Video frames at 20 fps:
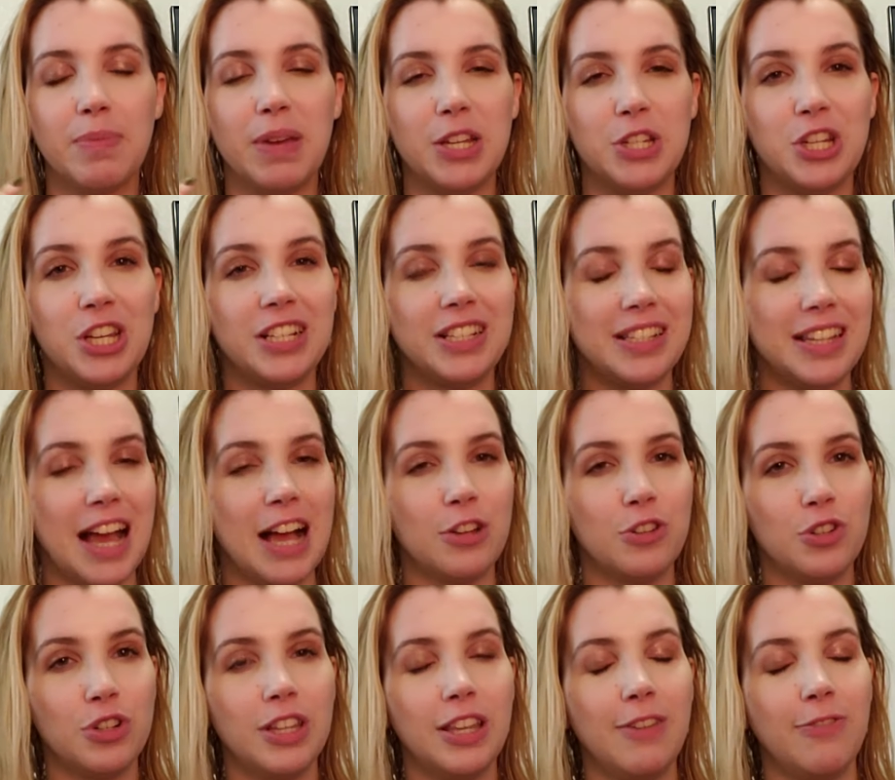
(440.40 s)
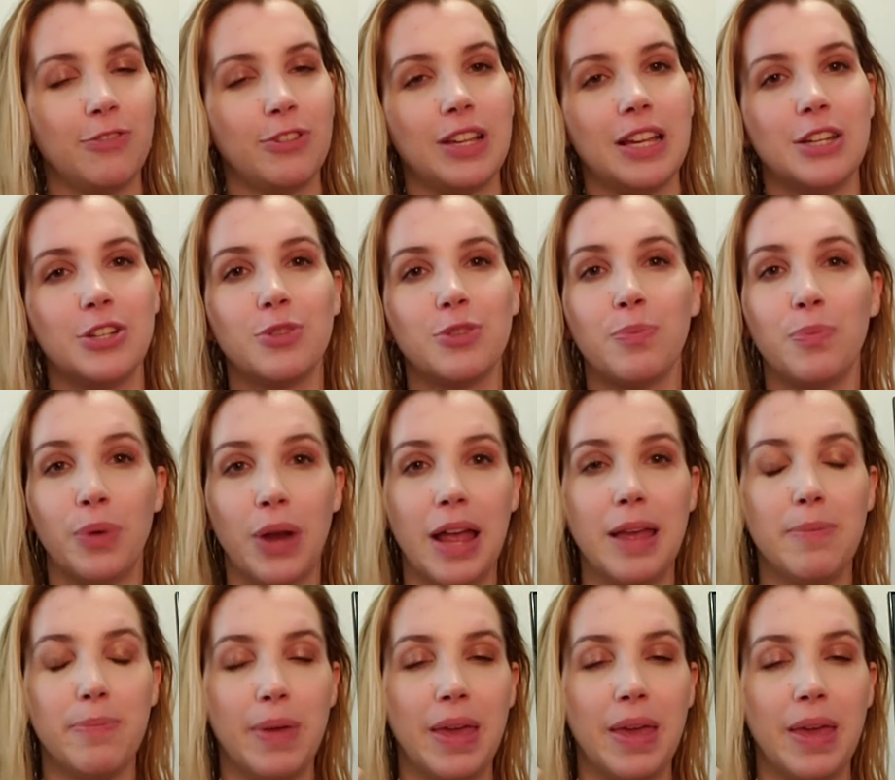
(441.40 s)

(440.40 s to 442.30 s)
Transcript: my cheeks naturally flush bright